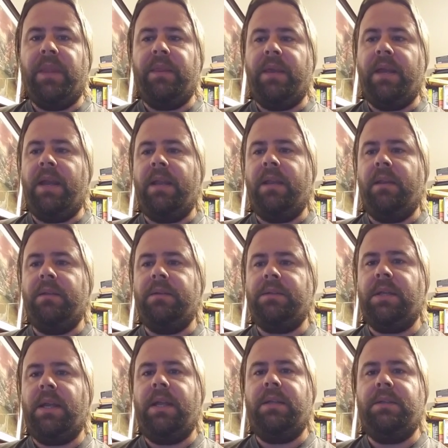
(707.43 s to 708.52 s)
that
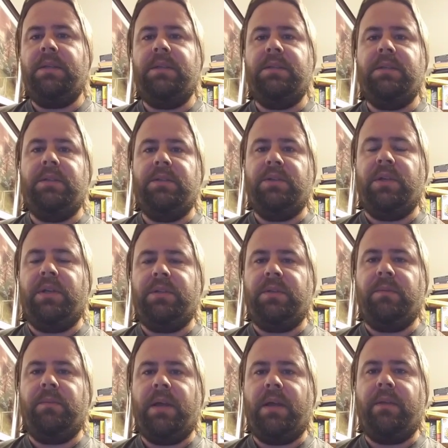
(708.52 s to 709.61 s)
science isn't
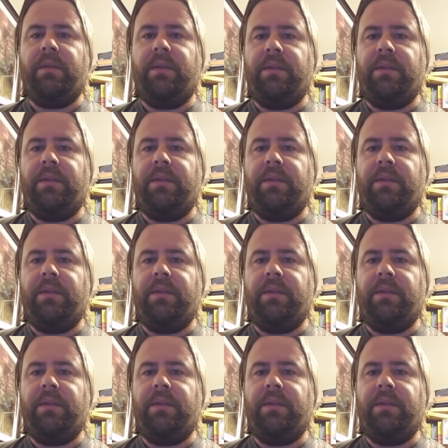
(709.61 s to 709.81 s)
just about